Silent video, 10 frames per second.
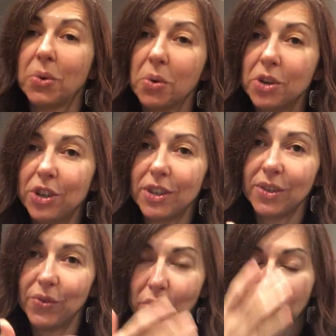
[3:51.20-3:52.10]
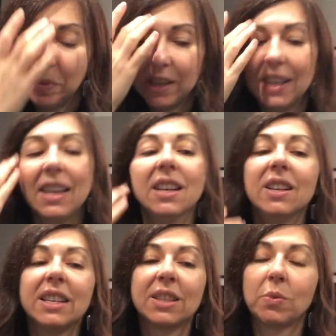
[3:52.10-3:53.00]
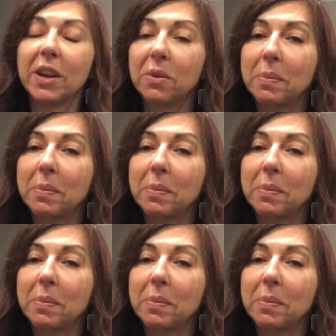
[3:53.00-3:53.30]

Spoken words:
gorgeous Euphorbia here is one of